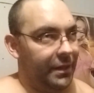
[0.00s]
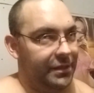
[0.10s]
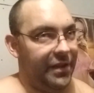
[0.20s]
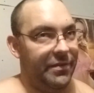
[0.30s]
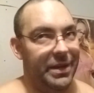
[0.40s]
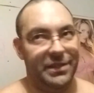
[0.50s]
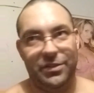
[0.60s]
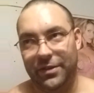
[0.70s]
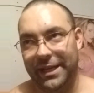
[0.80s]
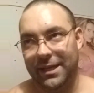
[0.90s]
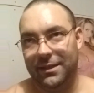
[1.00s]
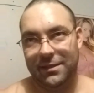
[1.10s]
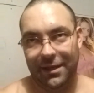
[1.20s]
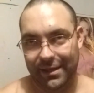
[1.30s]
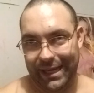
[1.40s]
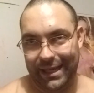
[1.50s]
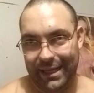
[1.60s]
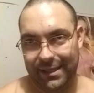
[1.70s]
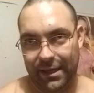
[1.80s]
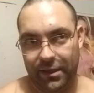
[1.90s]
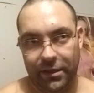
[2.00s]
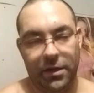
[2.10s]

So everybody's drinking. Suddenly it gets here.